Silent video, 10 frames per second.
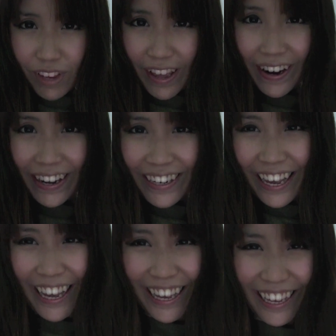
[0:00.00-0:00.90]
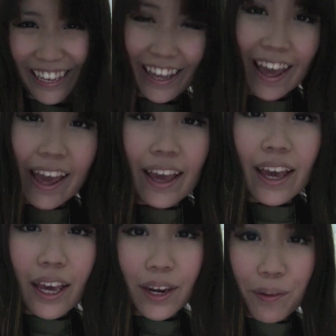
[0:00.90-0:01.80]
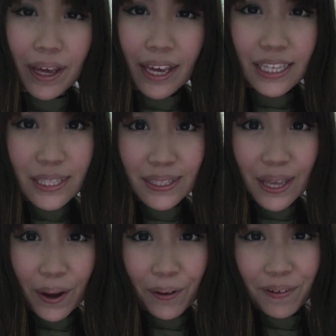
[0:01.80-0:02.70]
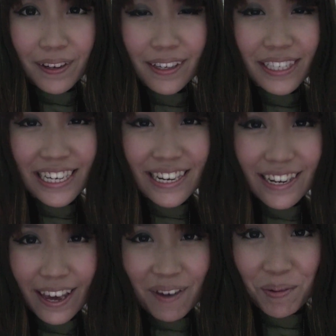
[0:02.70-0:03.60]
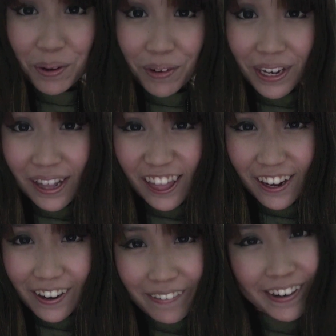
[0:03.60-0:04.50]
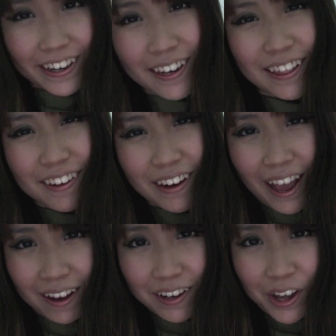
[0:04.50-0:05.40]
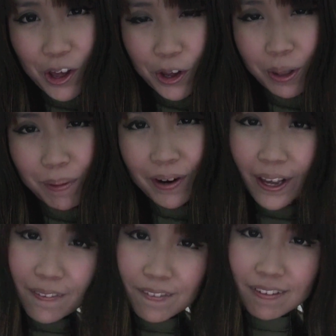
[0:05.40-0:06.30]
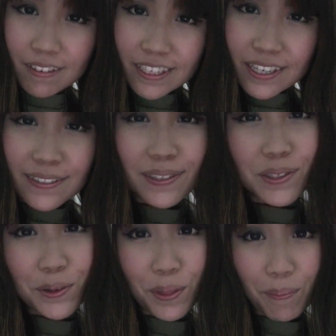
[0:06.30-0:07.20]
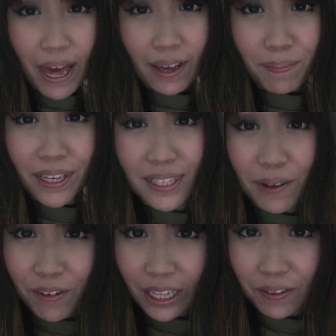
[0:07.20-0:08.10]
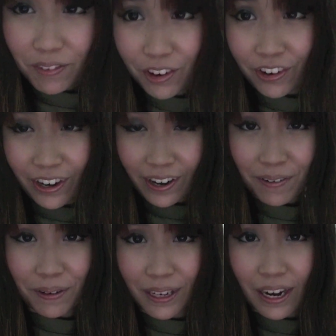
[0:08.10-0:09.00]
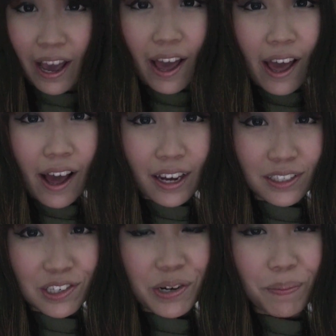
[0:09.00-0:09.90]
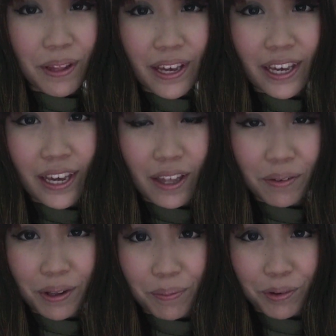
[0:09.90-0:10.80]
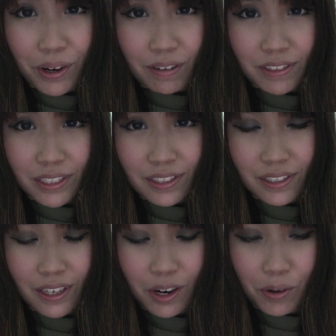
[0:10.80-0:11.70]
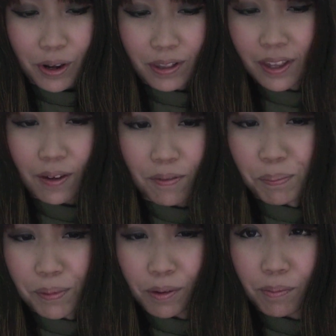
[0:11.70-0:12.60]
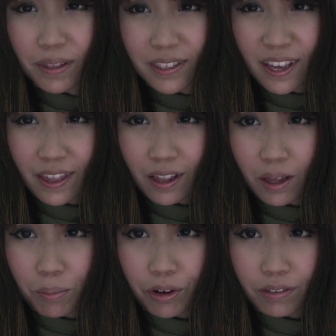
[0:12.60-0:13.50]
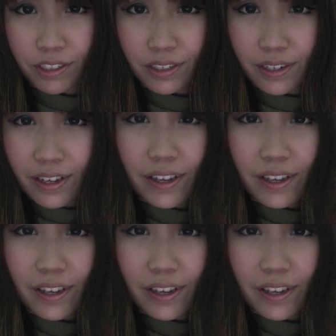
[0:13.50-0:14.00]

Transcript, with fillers: Alright, anyway, so today what are we going to learn? We're going to learn how to hook up our A50s to the Mac because I finally figured it out when I started playing LOL more often. I know, I think I've been saying that a lot more often.